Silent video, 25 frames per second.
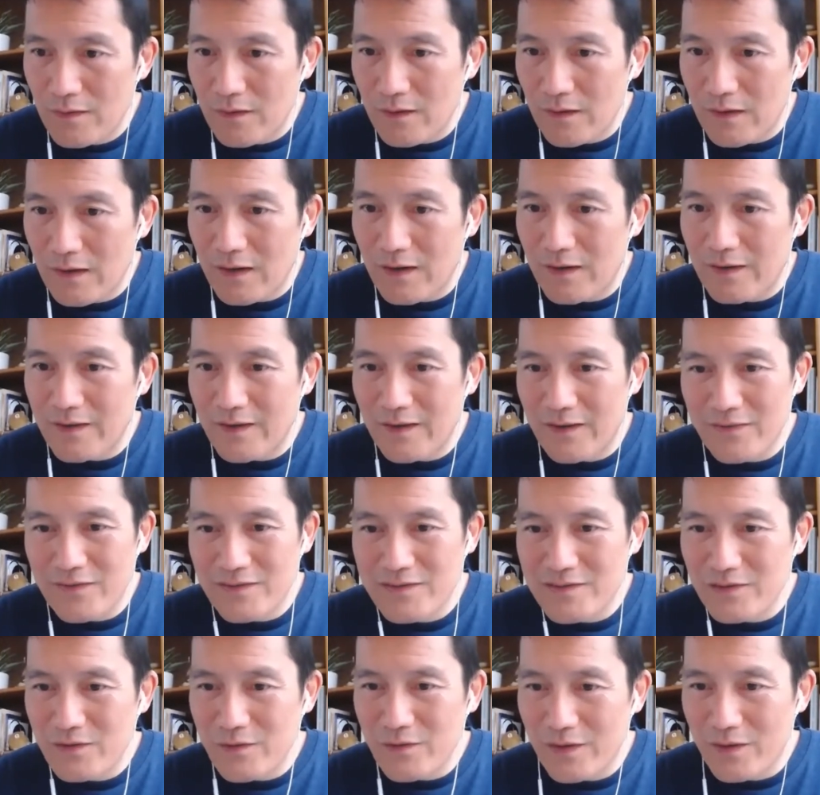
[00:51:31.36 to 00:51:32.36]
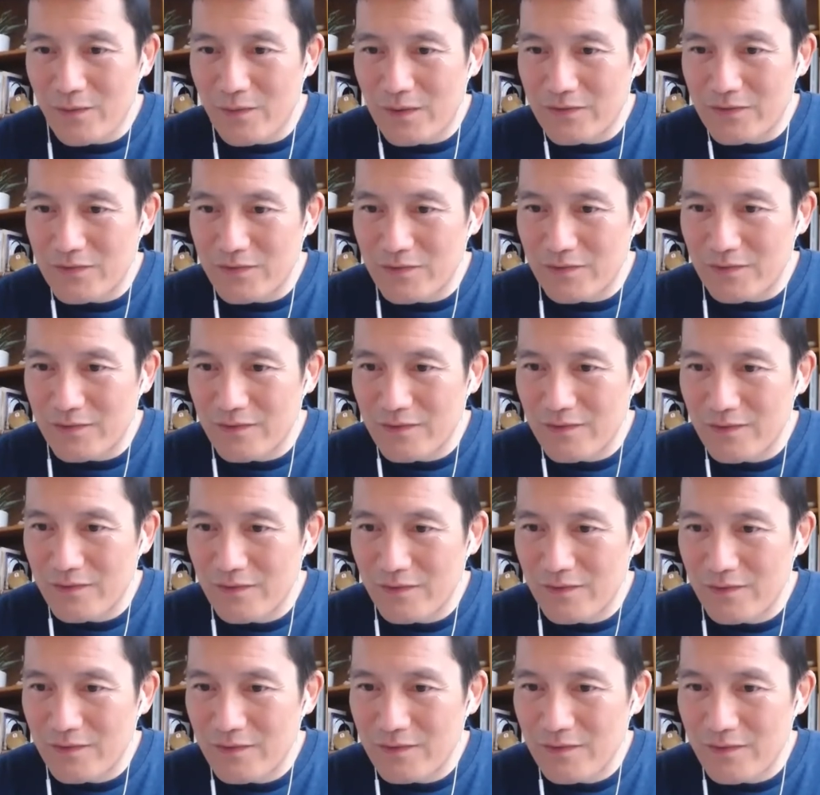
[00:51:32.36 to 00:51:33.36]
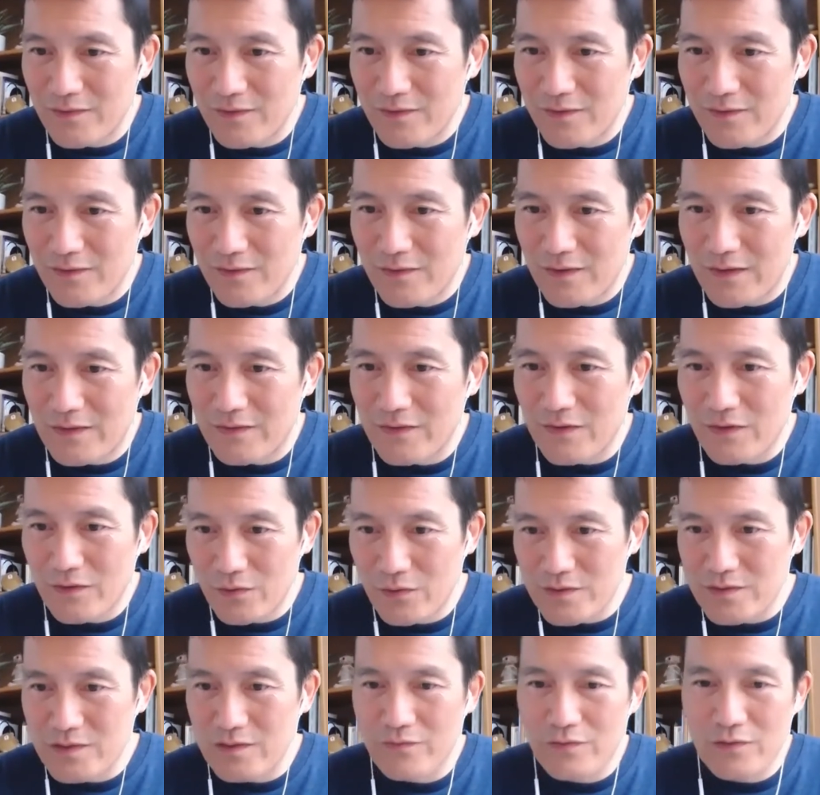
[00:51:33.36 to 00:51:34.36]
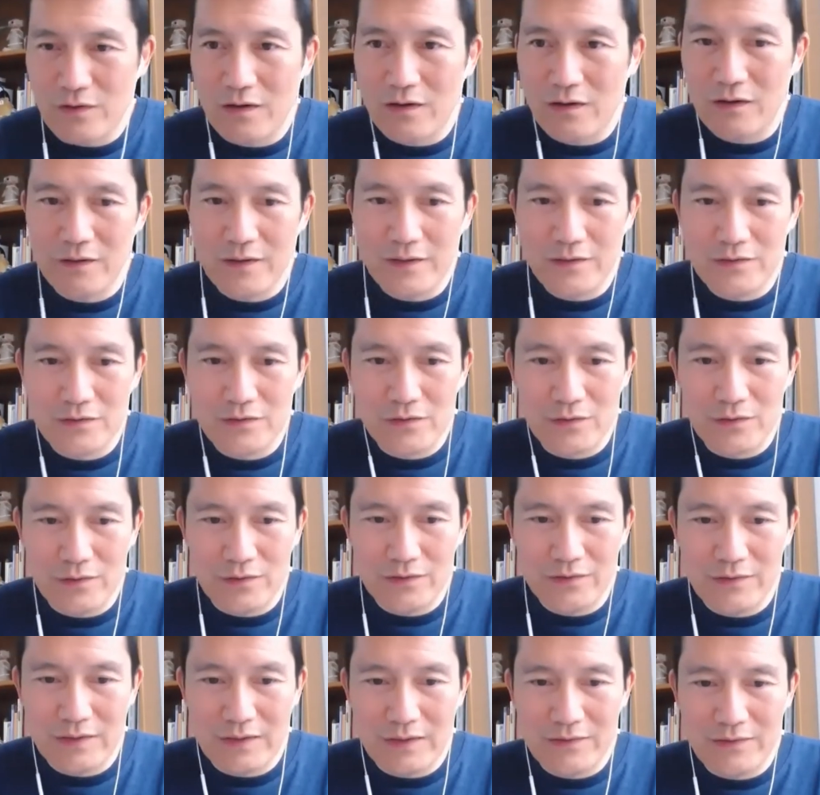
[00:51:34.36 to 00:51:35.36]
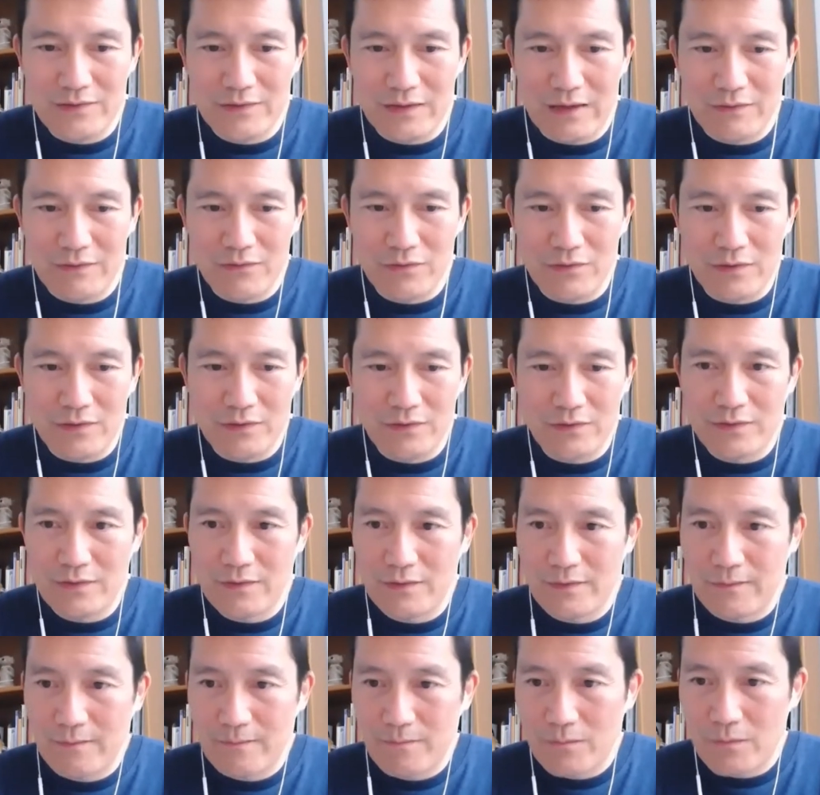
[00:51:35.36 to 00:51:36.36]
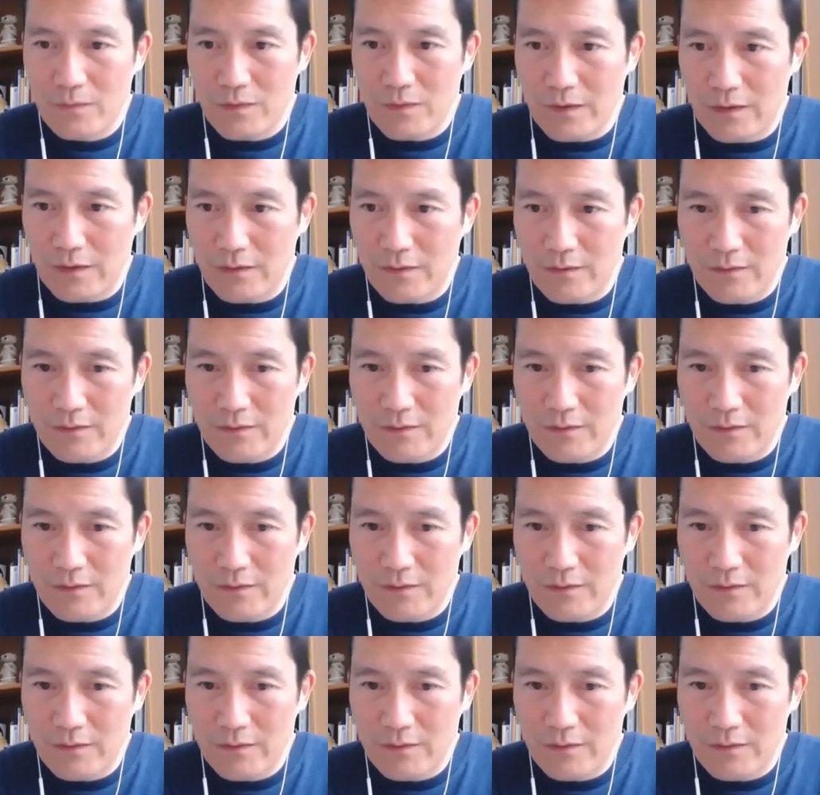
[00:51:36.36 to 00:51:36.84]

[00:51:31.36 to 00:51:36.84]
ah, yeah, that's a great question. And then Christopher, I'll, I'll get to yours next after this. Okay.